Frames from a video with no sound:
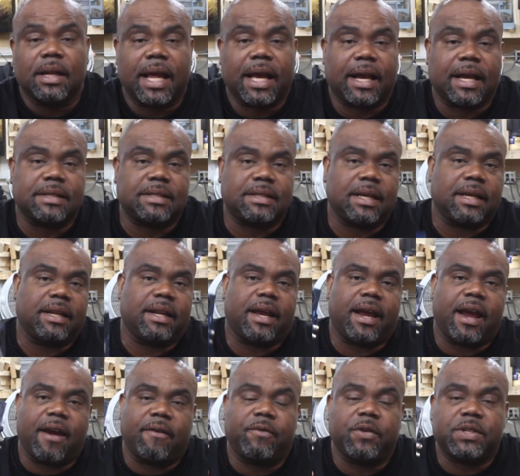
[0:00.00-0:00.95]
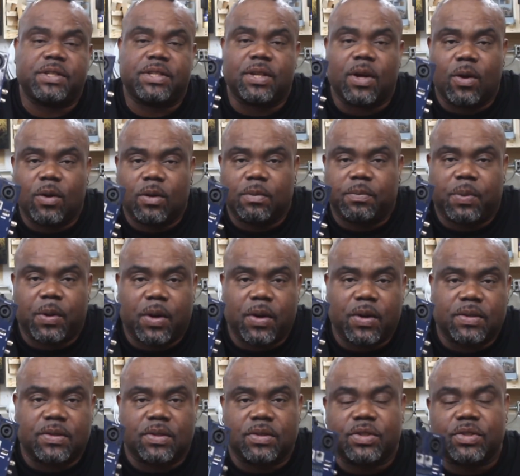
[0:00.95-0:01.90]
like I said, every sound
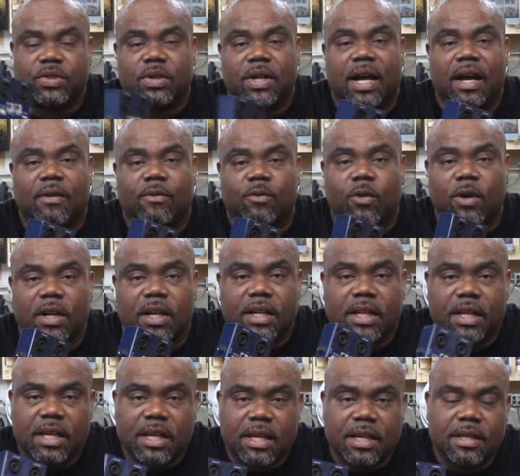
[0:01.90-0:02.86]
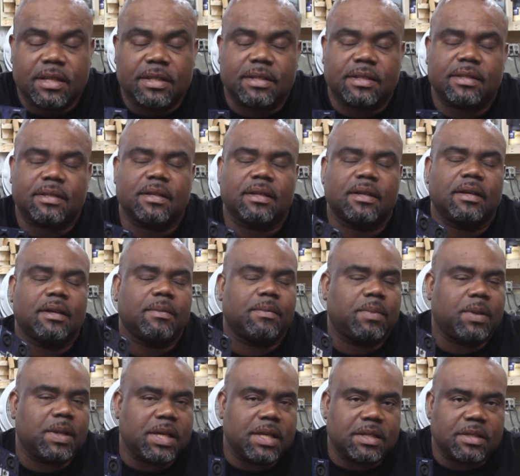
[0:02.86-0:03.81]
person should have one of these.
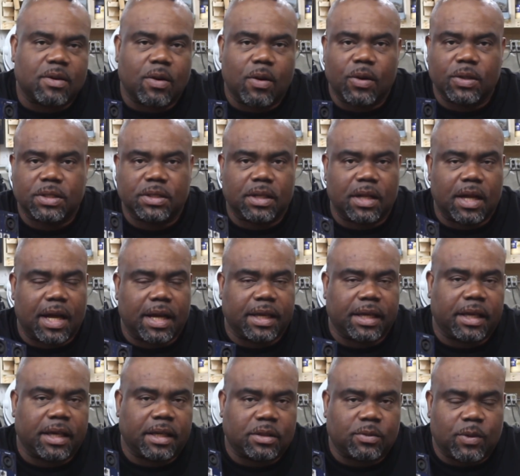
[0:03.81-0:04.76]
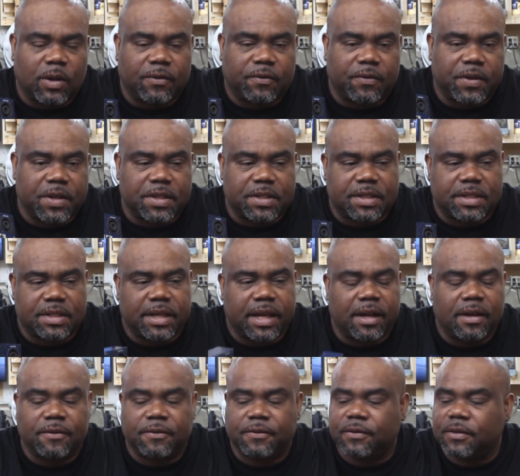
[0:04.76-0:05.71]
Please go and get one for
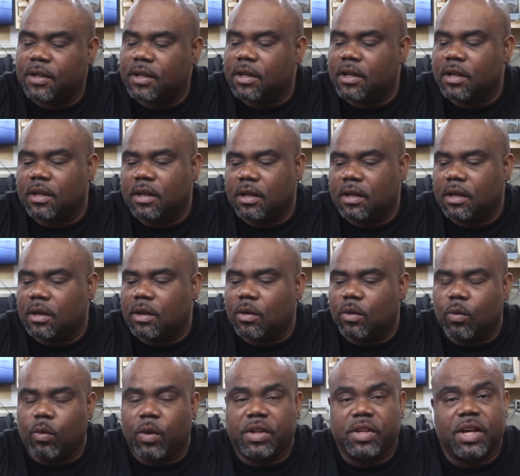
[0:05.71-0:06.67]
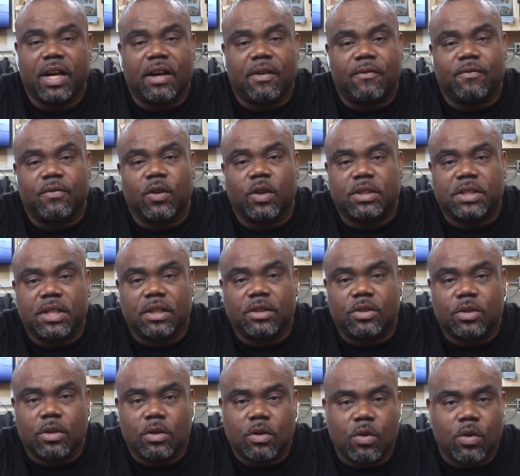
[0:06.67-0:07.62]
yourself. When you have
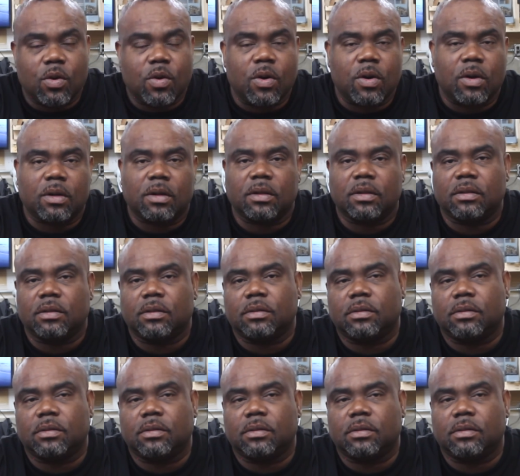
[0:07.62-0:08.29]
nothing to do,